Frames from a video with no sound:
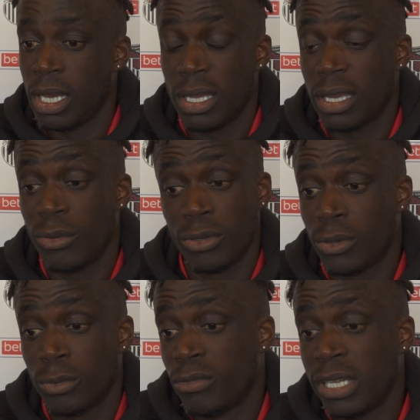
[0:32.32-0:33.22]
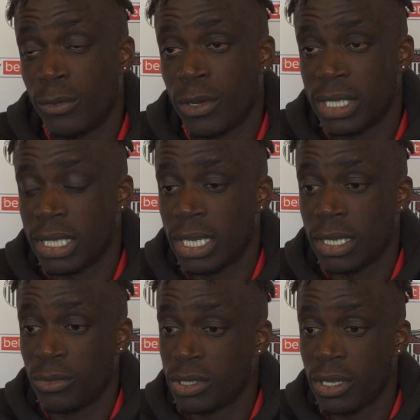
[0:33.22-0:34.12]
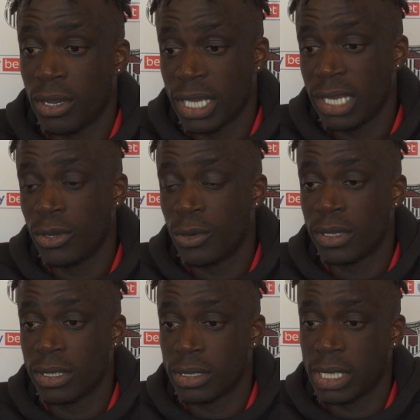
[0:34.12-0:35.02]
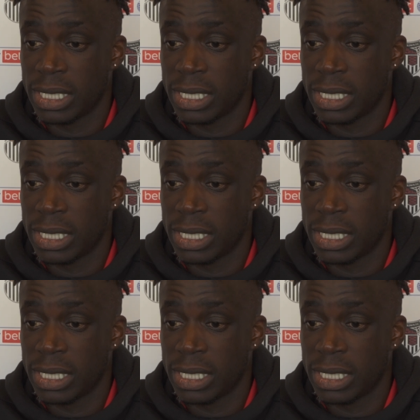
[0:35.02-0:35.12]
Yeah, we've done really well today. We just got to keep going